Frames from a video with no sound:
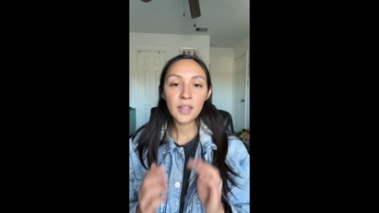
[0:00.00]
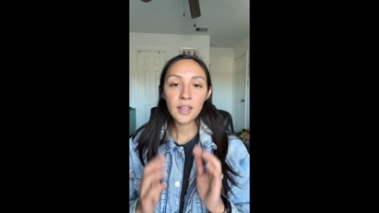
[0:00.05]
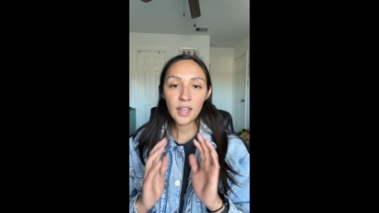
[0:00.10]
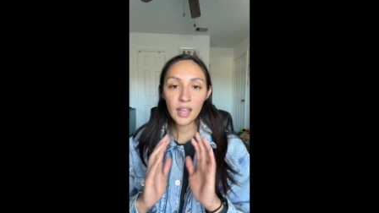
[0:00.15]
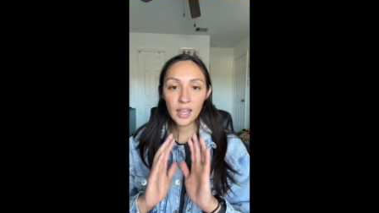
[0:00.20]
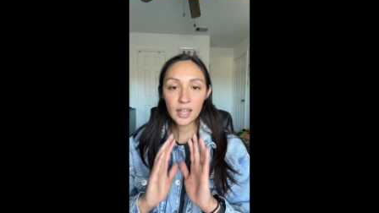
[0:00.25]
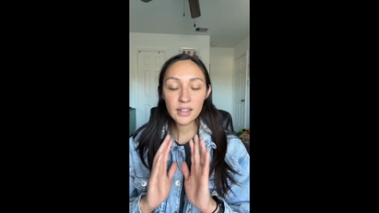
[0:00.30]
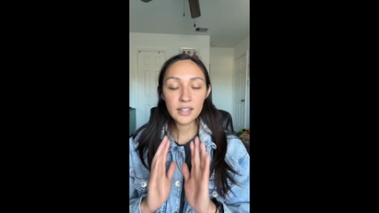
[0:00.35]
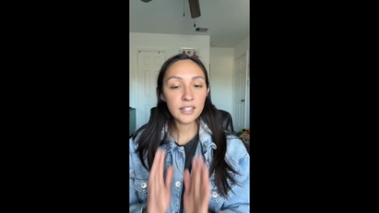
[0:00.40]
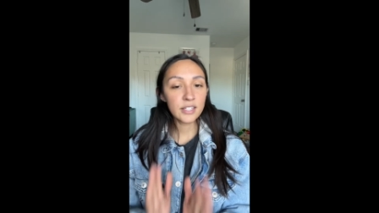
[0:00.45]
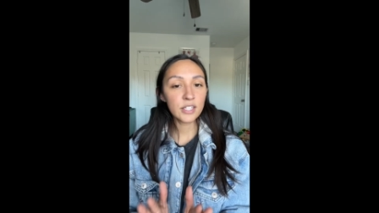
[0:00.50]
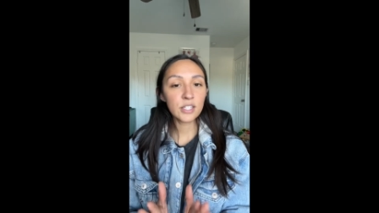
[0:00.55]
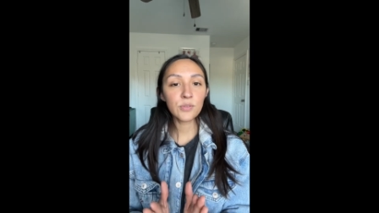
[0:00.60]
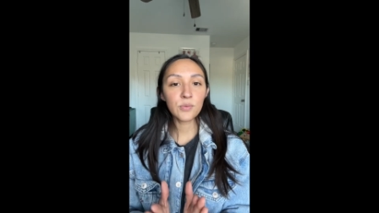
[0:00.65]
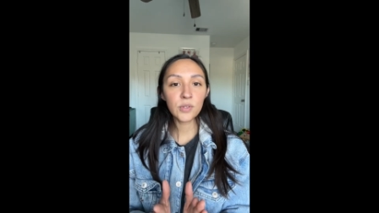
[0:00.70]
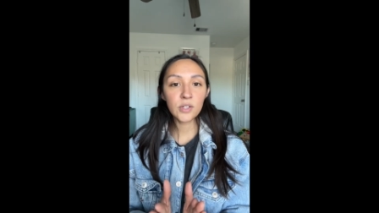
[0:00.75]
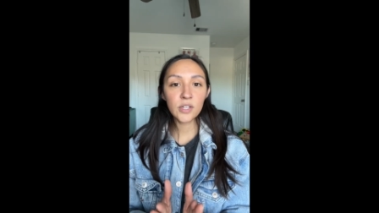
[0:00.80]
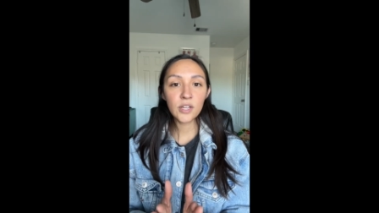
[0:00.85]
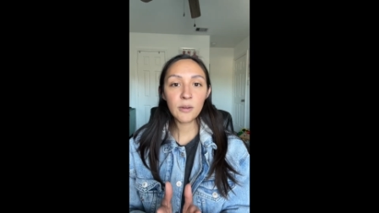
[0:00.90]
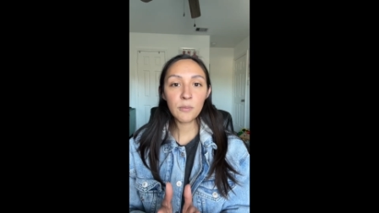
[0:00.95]
And this is
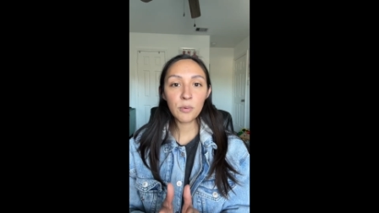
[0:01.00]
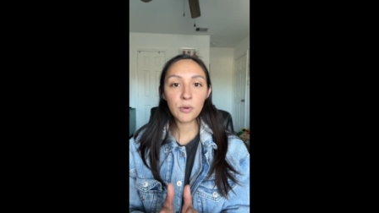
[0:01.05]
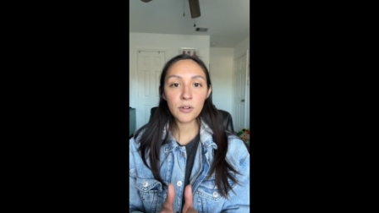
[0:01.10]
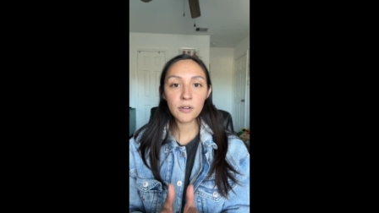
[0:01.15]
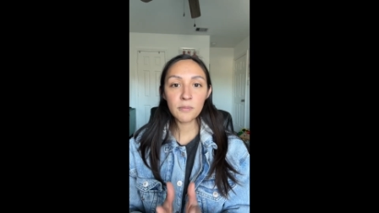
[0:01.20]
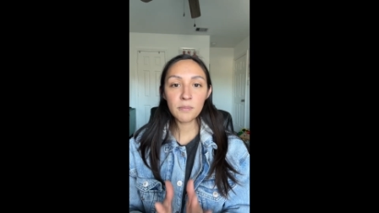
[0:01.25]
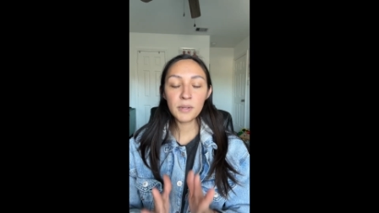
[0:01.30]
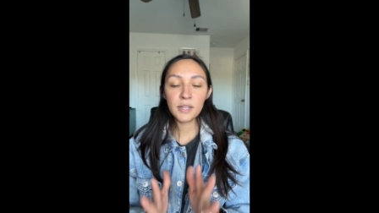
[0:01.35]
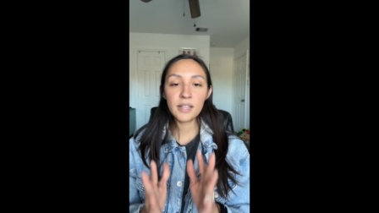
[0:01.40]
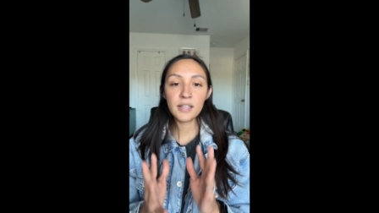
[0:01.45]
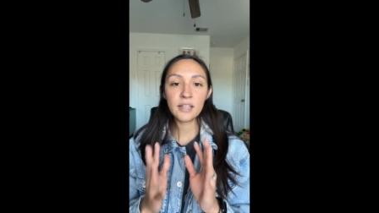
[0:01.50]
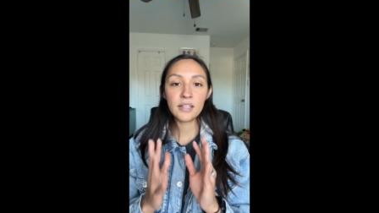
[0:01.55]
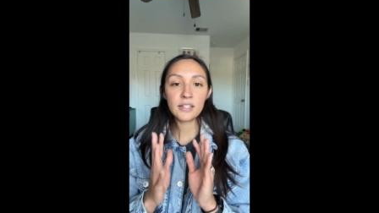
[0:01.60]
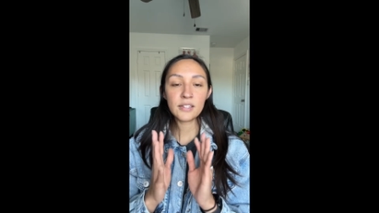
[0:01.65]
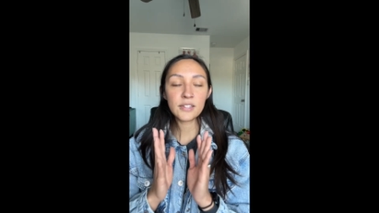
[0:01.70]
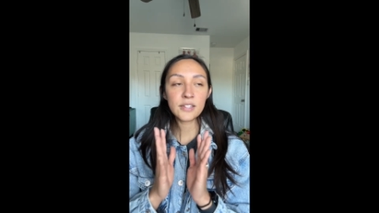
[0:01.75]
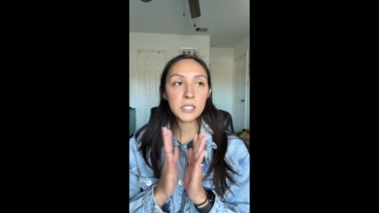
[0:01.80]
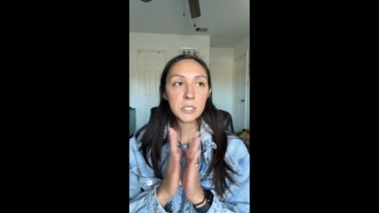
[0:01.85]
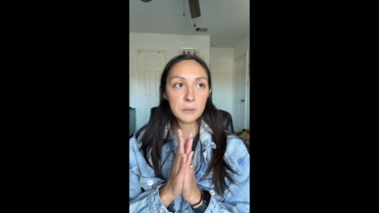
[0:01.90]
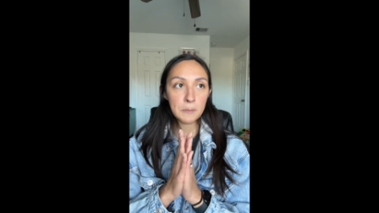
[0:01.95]
really important
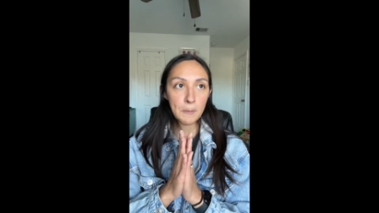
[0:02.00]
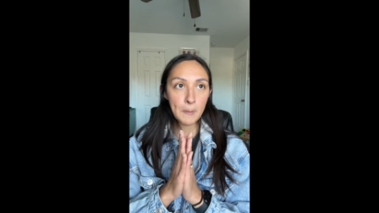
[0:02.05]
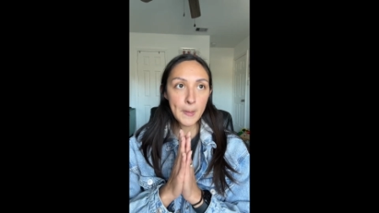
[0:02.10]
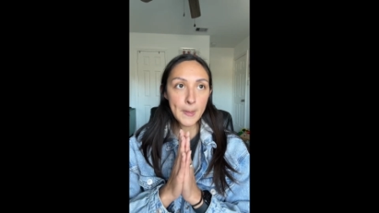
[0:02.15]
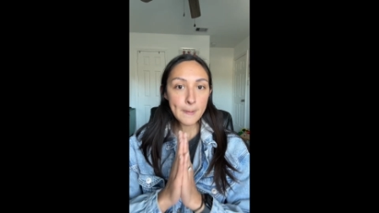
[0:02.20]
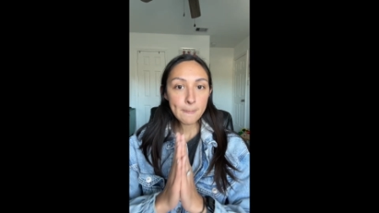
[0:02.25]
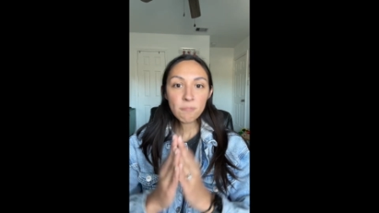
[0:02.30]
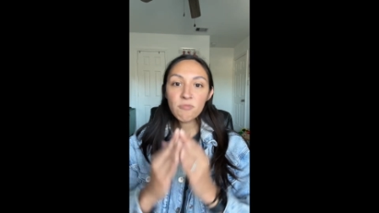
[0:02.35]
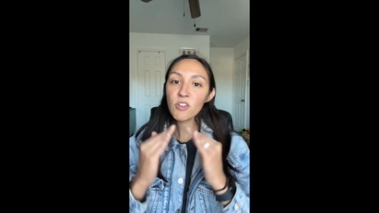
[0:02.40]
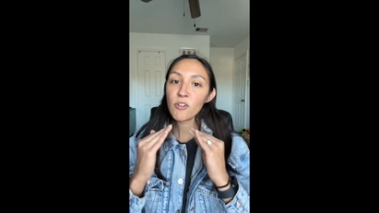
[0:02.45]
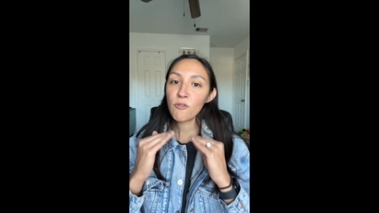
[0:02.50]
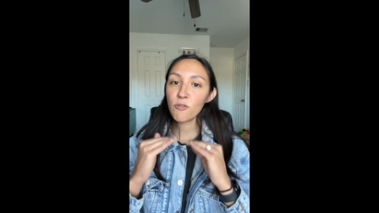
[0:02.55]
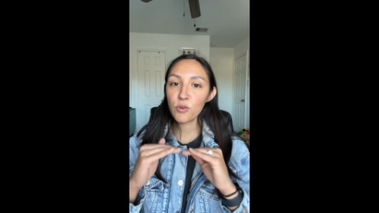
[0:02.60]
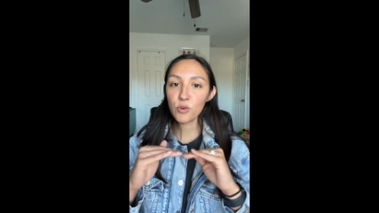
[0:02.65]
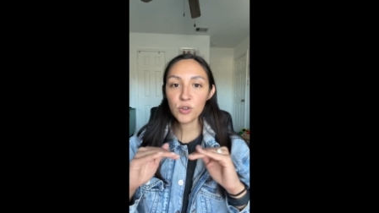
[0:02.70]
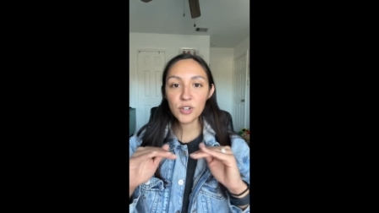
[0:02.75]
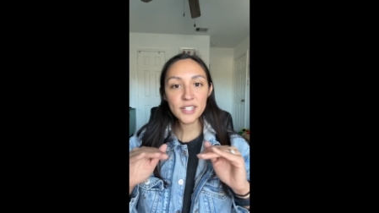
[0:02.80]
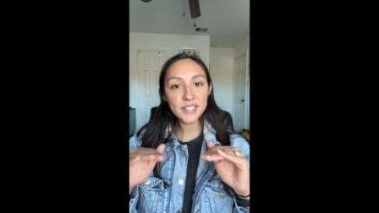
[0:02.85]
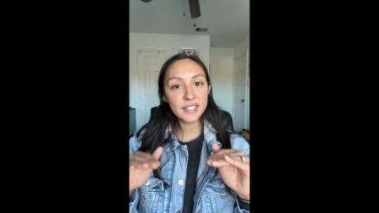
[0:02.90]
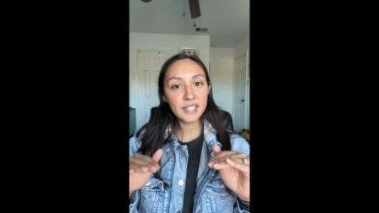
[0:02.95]
because, for
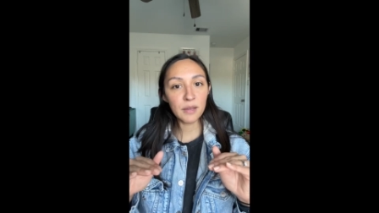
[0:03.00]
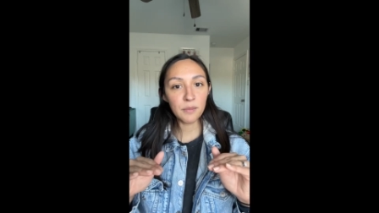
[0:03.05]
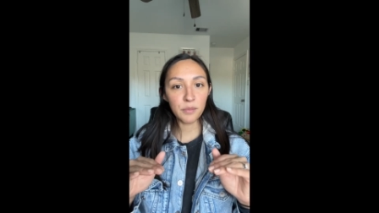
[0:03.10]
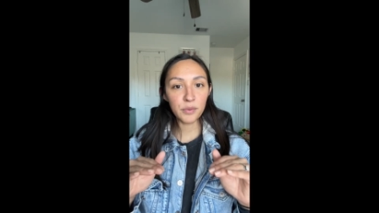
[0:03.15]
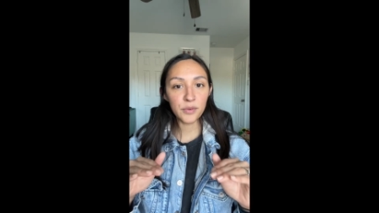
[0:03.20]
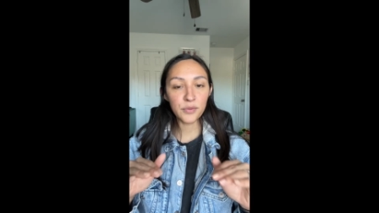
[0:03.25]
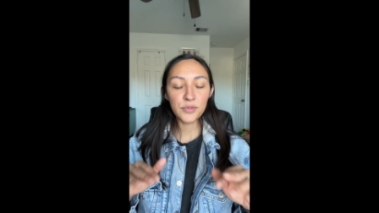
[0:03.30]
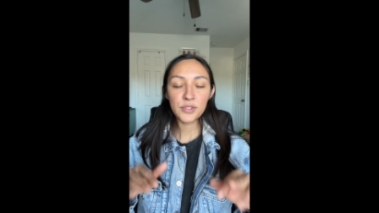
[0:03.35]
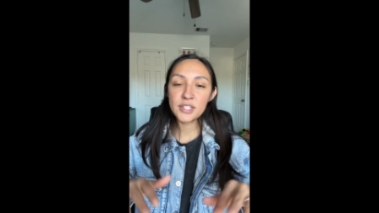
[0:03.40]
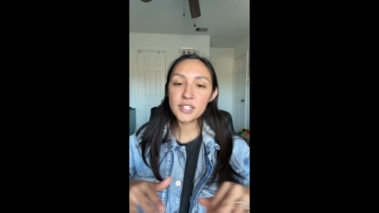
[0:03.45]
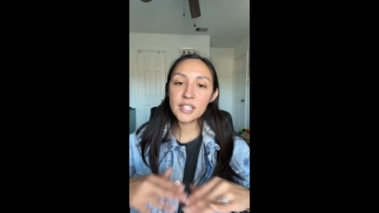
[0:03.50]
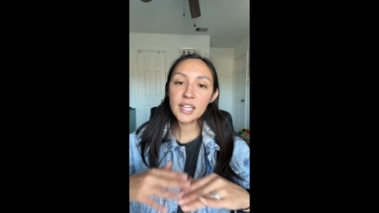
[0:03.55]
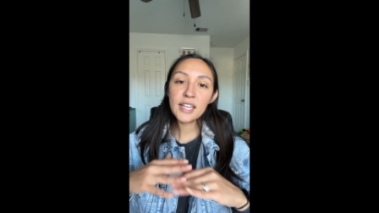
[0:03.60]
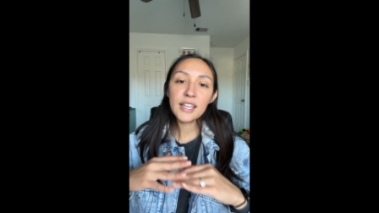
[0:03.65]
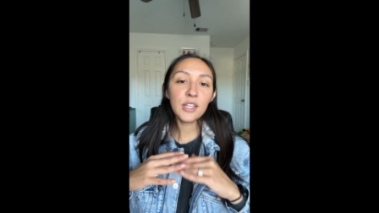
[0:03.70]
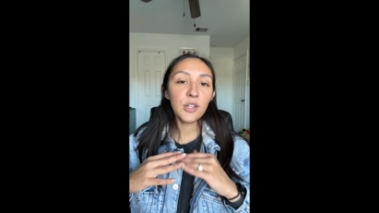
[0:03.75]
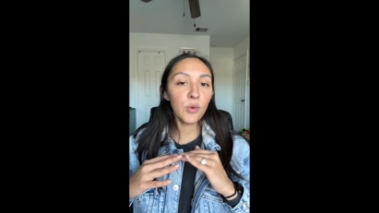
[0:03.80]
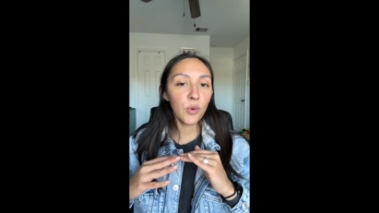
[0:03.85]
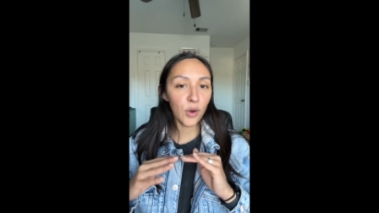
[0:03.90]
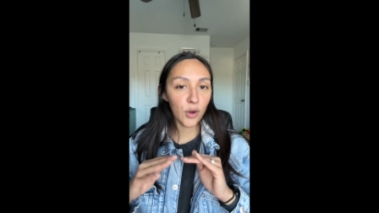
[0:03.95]
example, say
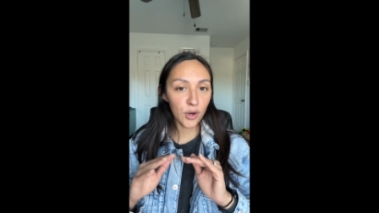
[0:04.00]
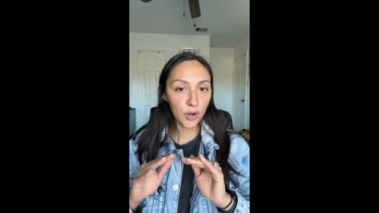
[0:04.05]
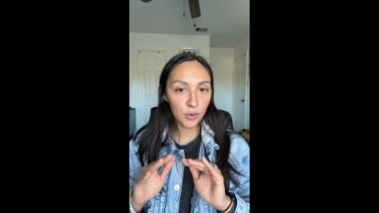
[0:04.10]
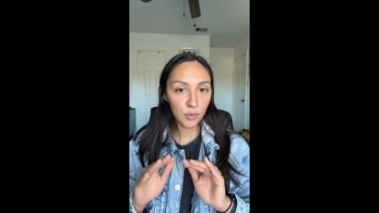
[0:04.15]
you are